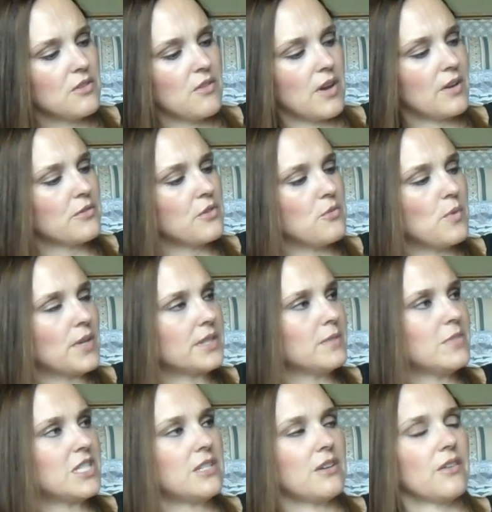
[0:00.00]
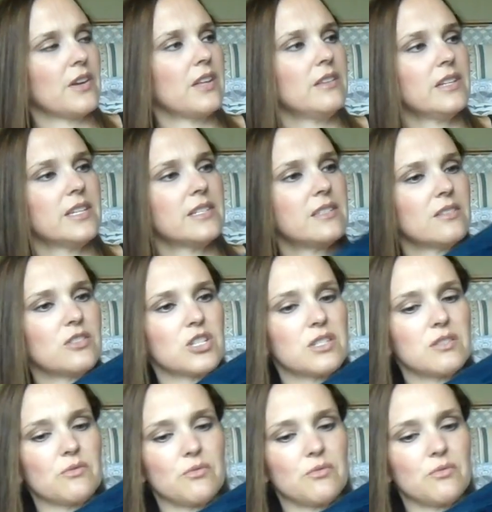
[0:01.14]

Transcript: know. I don't know what the material is. It's just